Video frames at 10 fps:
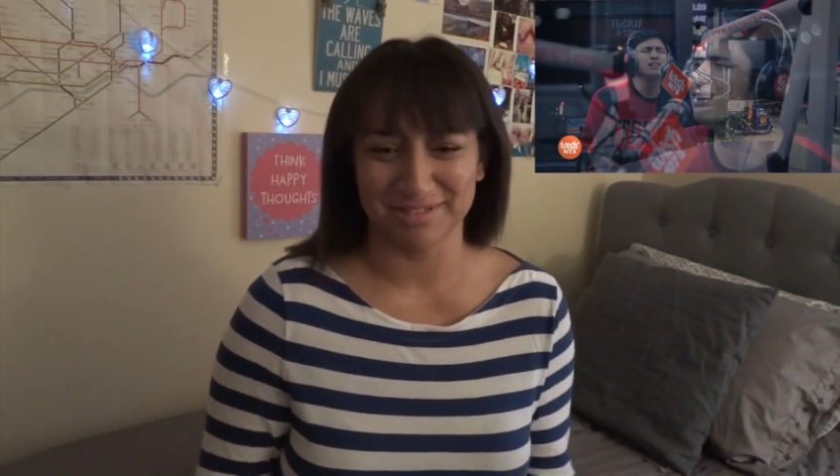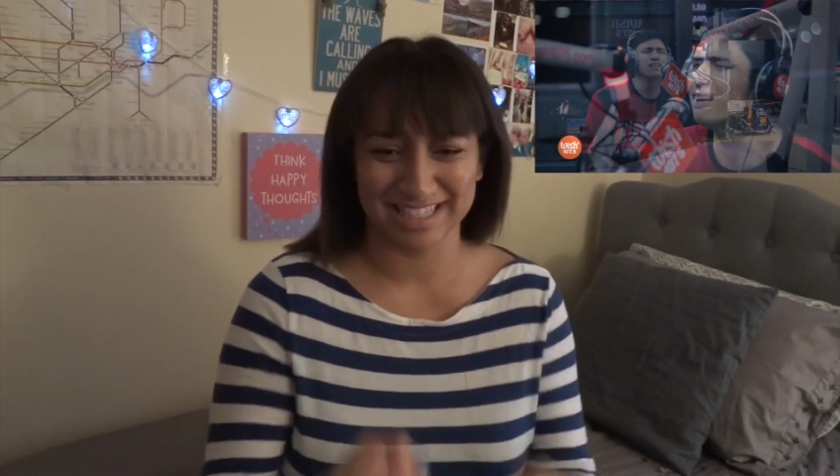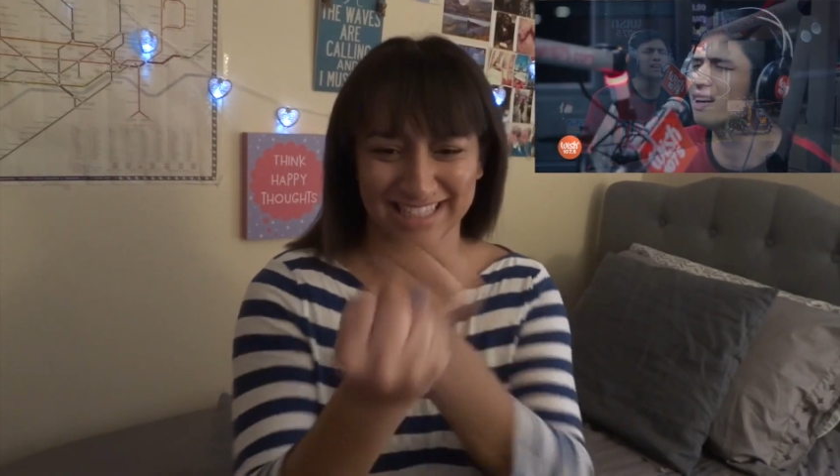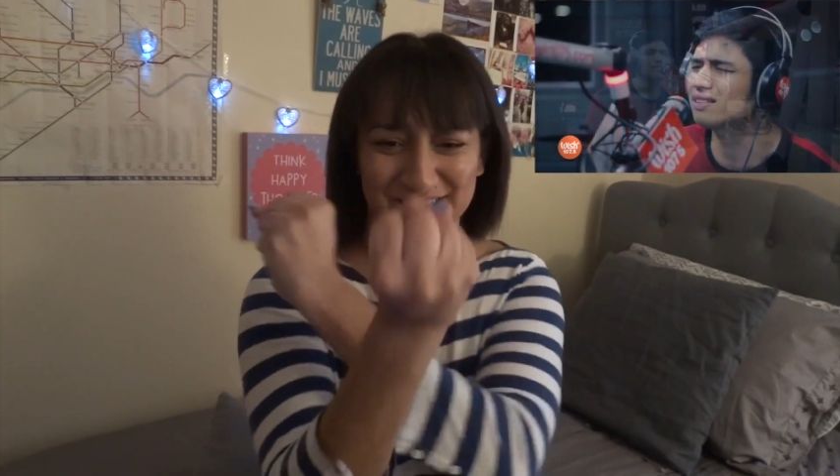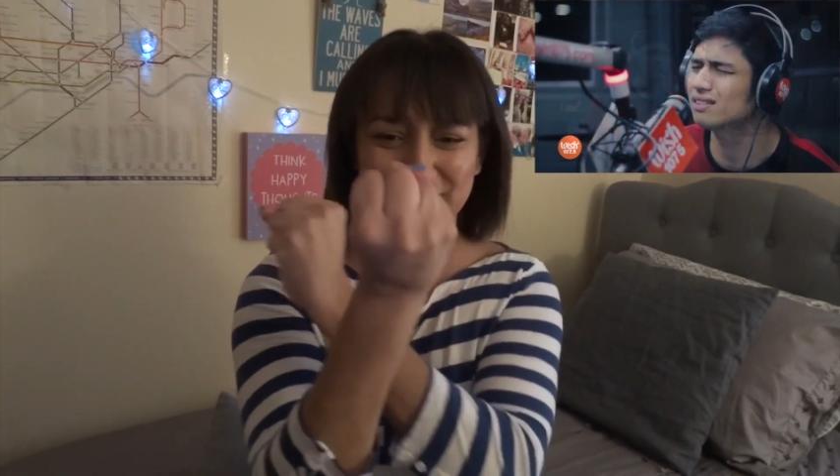just
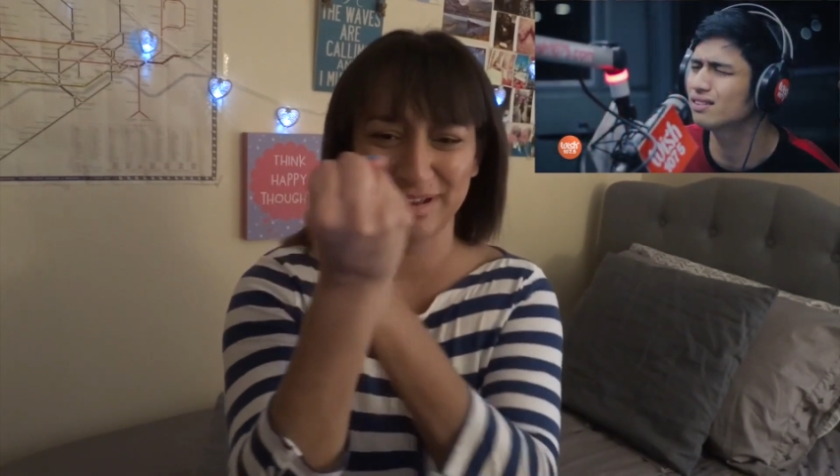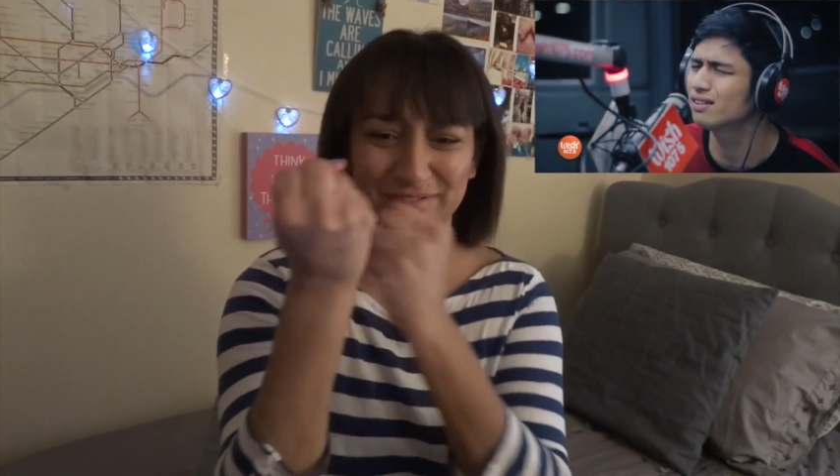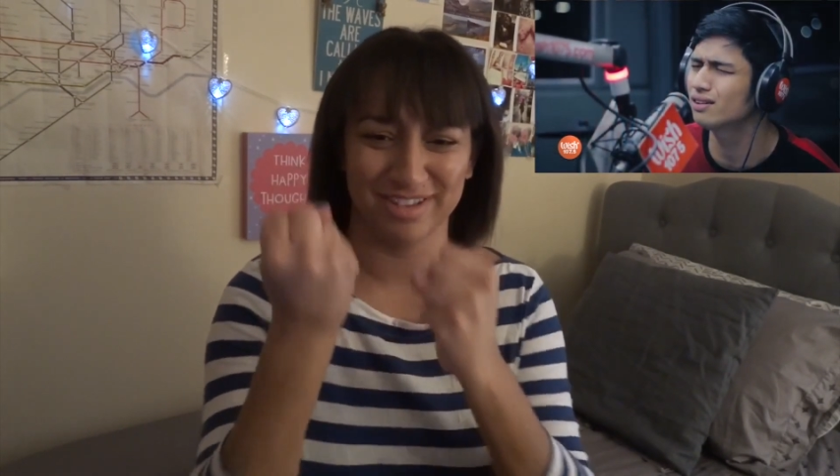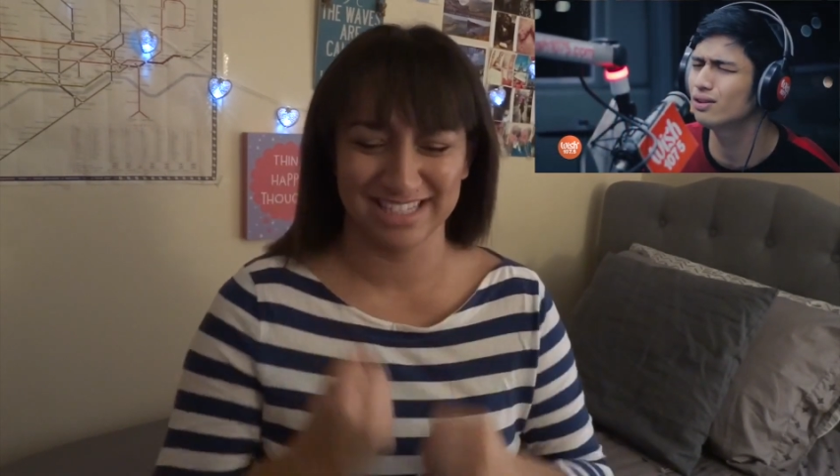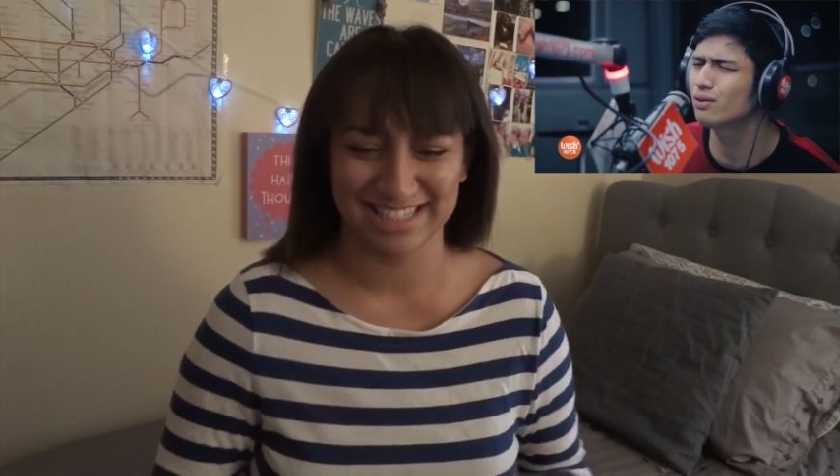clenching my
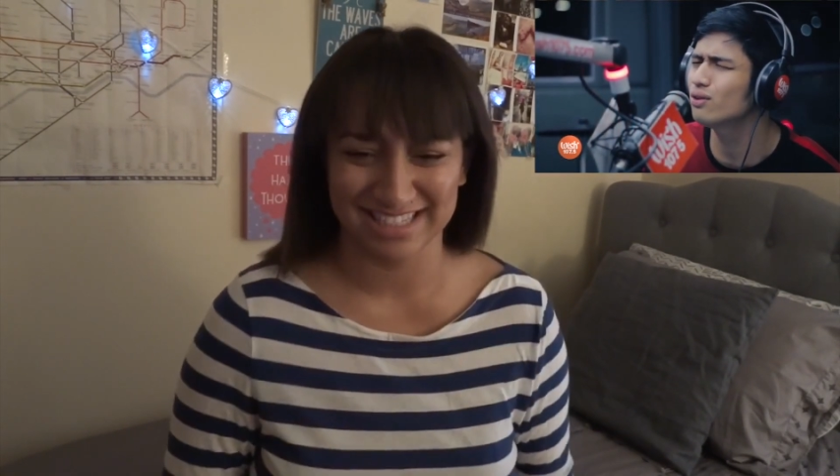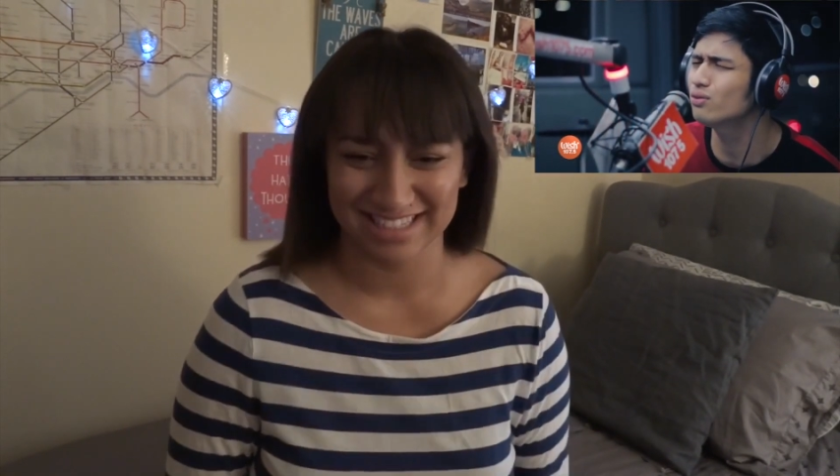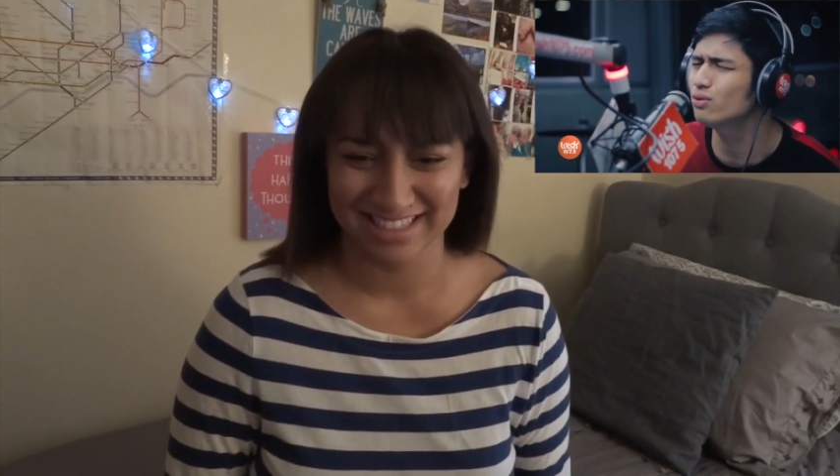fists.